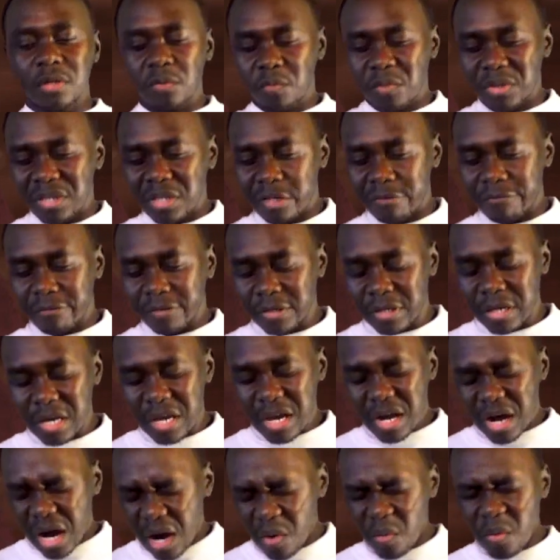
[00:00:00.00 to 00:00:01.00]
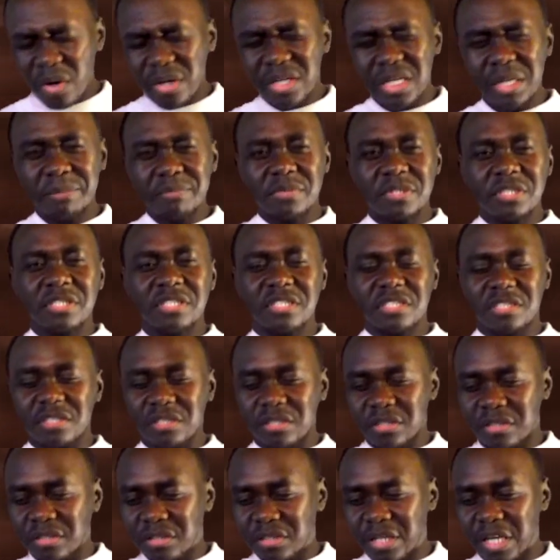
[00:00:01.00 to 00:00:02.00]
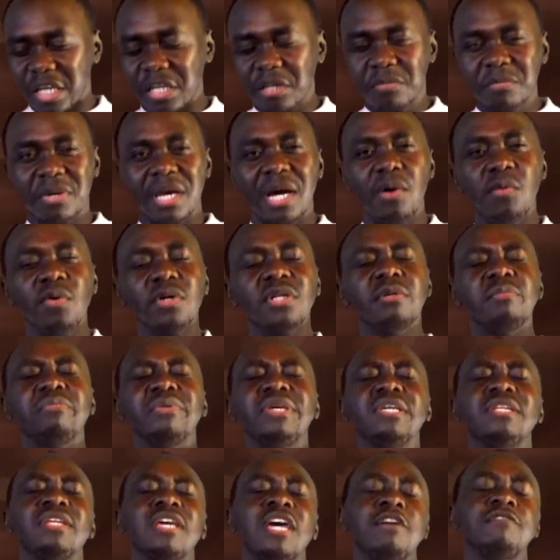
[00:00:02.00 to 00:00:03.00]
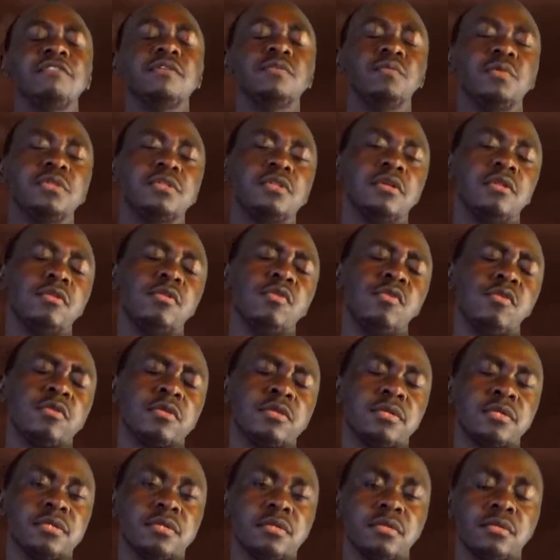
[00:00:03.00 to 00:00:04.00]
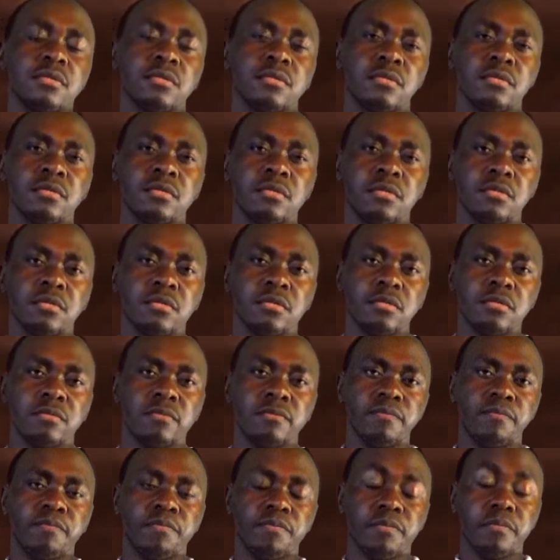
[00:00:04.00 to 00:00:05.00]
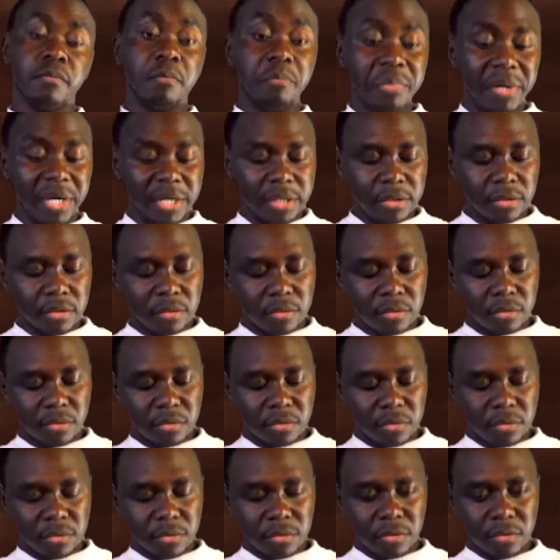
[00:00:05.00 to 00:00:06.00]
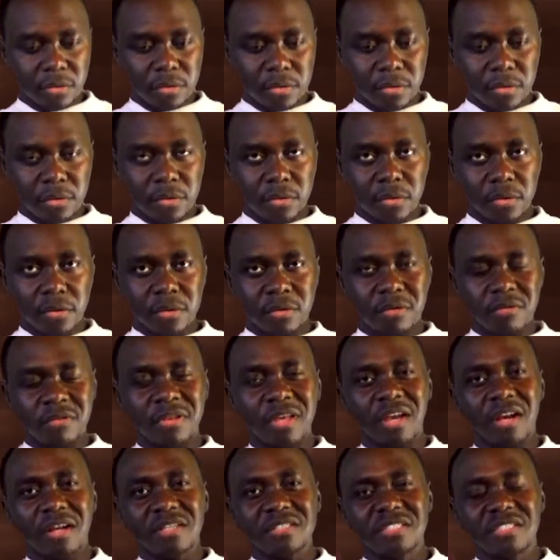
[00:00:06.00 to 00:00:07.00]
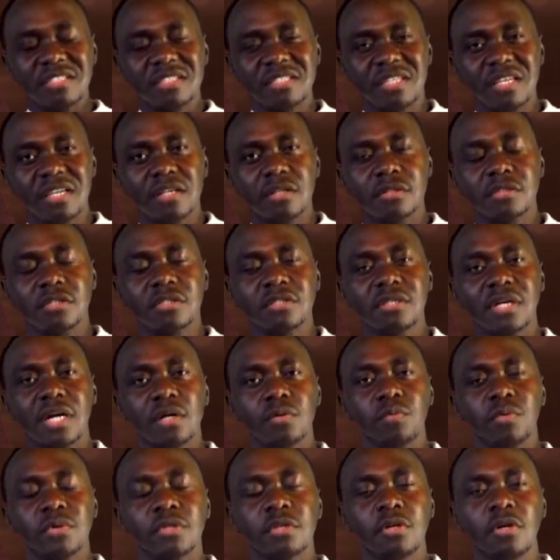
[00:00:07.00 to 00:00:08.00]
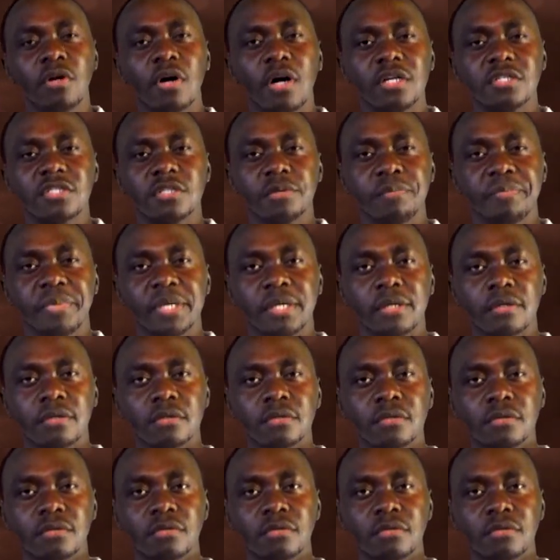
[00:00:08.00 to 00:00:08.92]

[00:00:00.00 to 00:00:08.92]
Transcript: that we live in. I want him to just take me. I want to be in heaven with the Lord. But they are still stuck with gossiping,